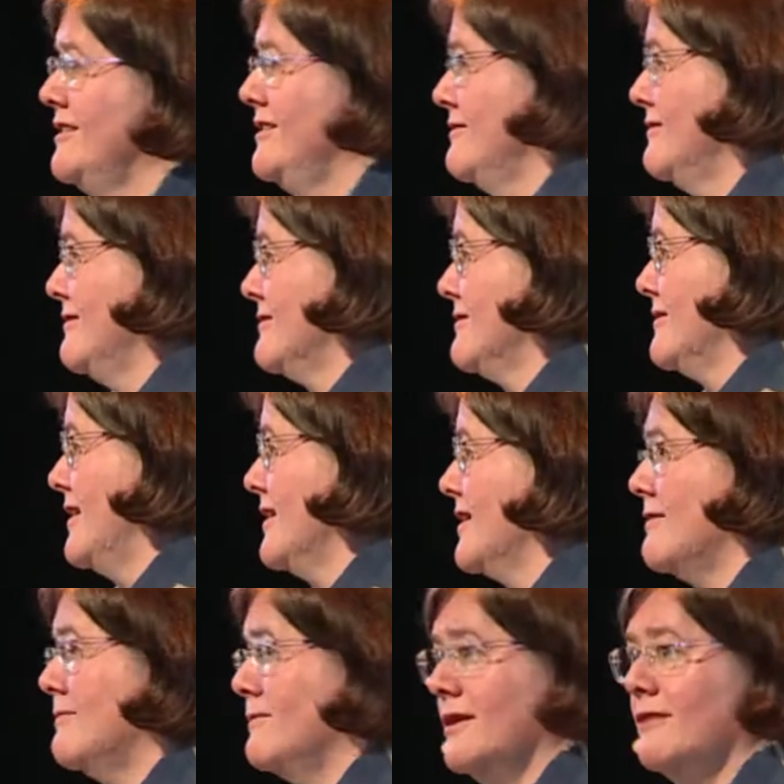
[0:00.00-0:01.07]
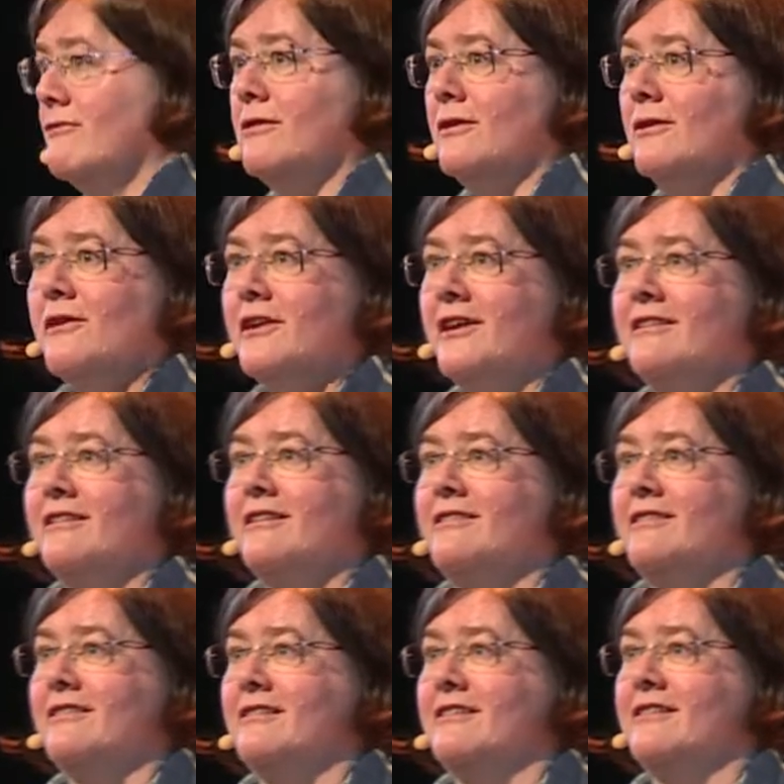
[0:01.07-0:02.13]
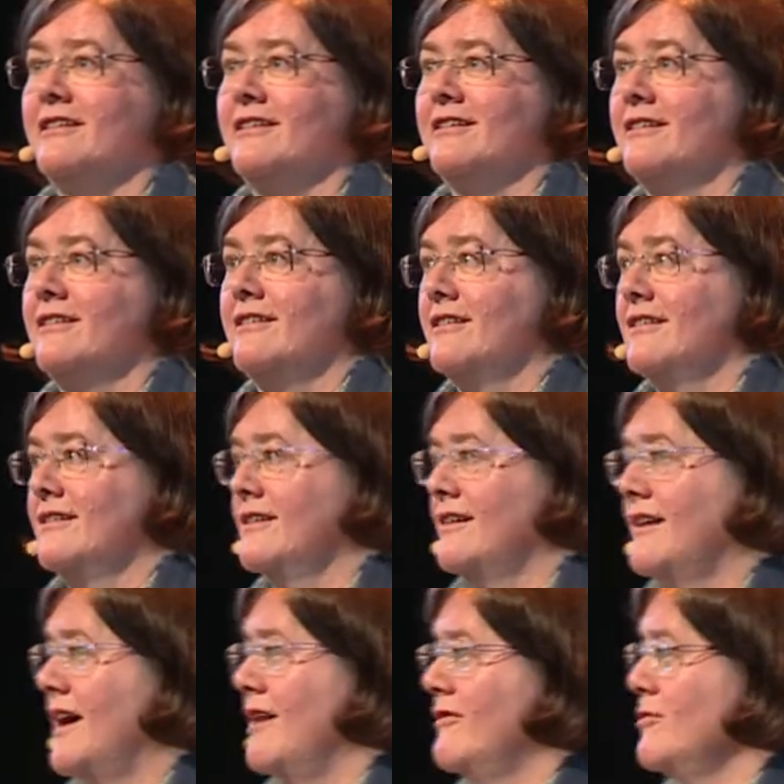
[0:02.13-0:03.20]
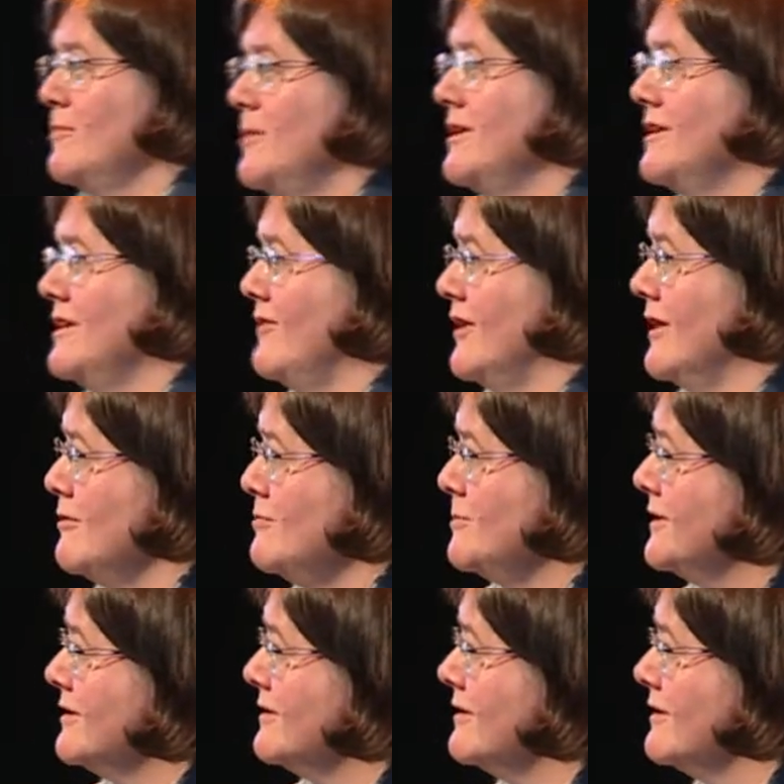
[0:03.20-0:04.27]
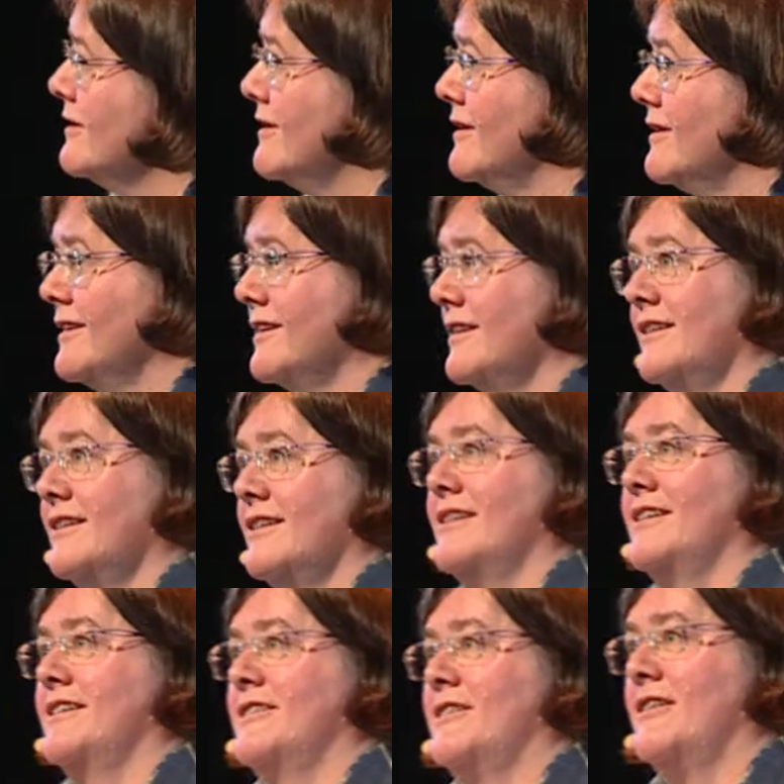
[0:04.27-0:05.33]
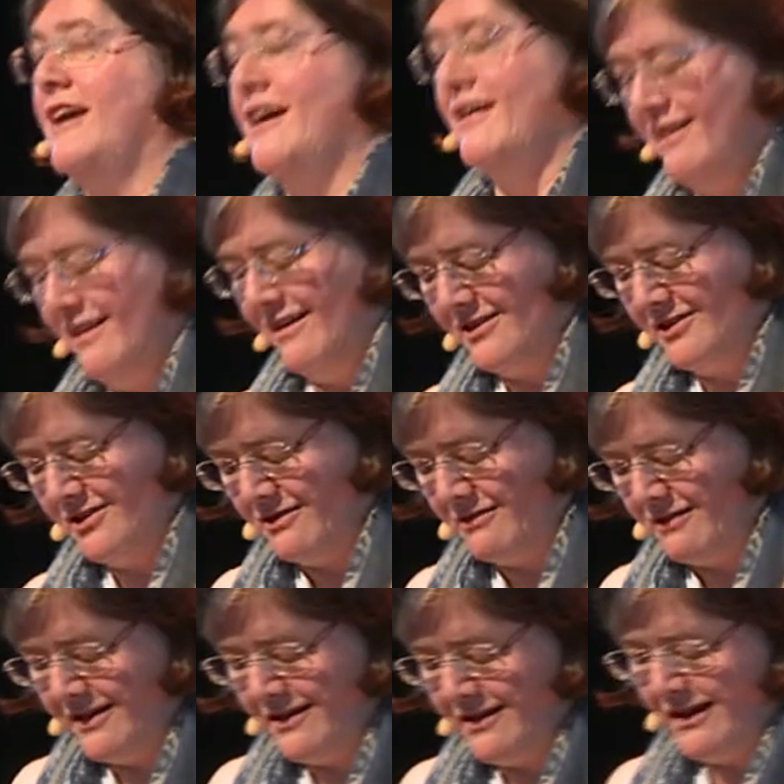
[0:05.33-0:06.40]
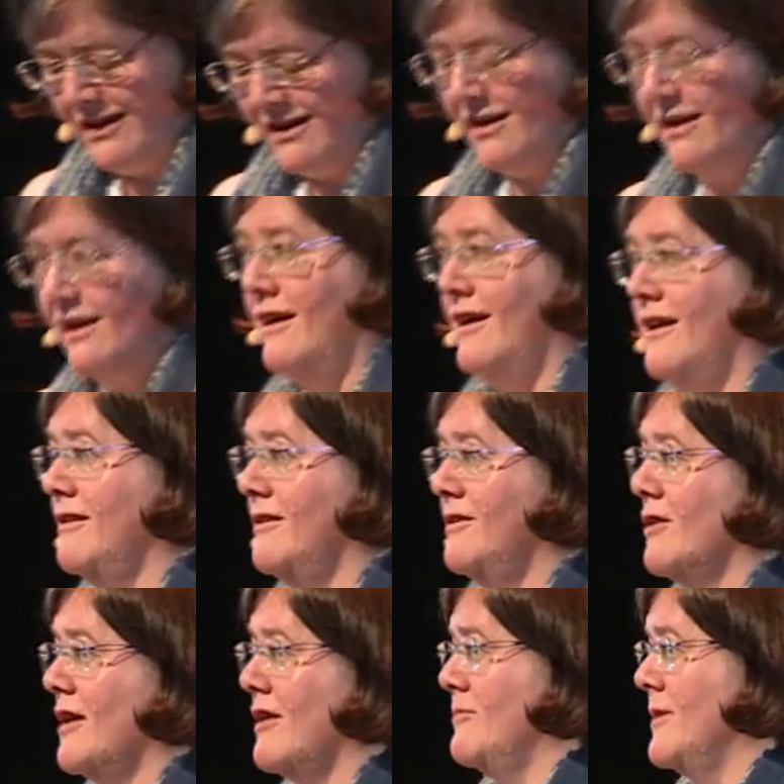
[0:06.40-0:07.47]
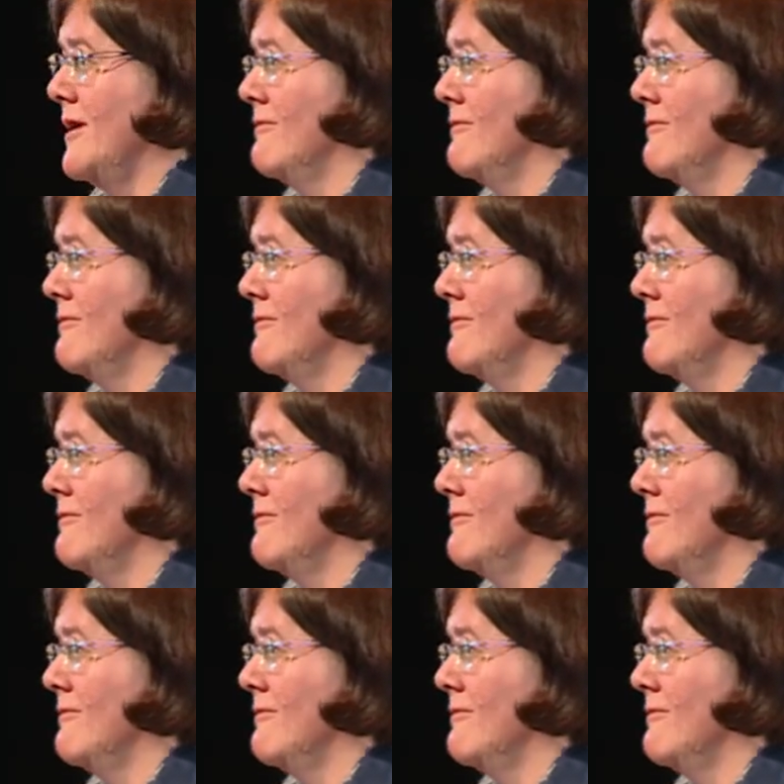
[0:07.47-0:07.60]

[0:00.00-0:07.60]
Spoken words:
You look like a wonderful audience. Have you been developed? I think so. I think you have